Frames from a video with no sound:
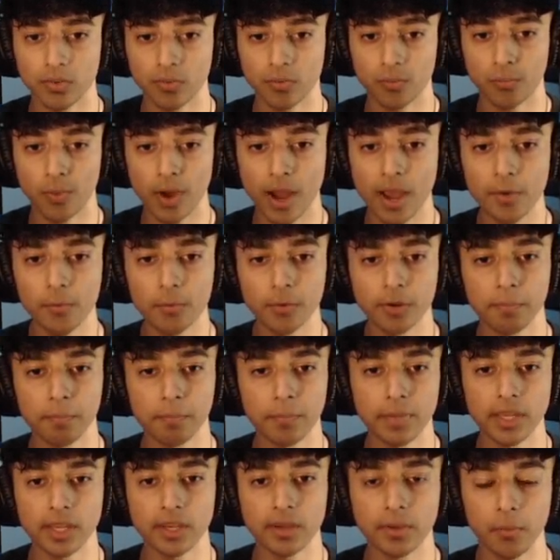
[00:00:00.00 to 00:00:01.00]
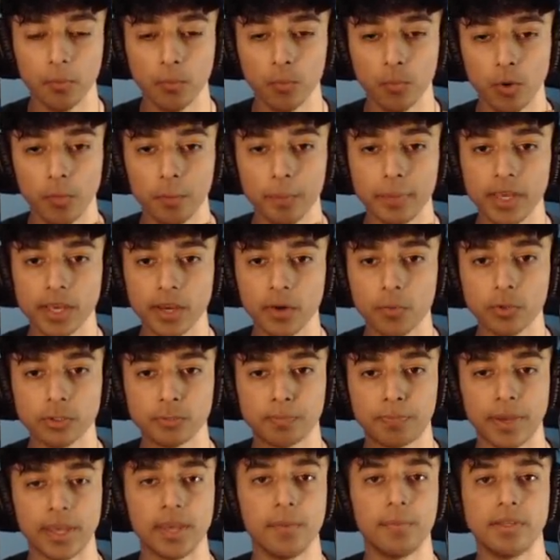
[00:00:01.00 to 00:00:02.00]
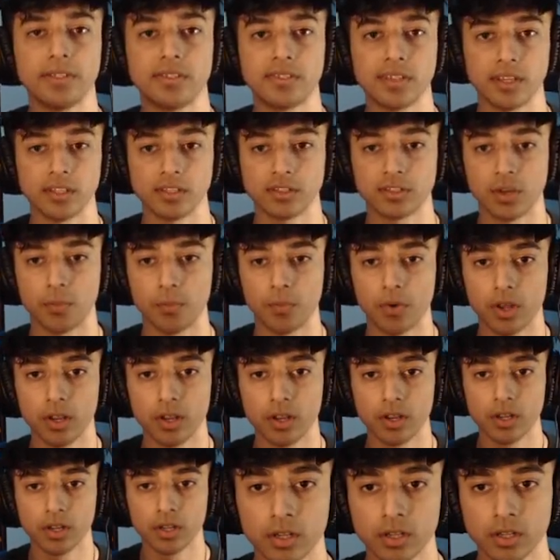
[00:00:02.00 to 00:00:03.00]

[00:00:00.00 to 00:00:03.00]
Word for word: why would Mia... Well, Mia was babysitting someone.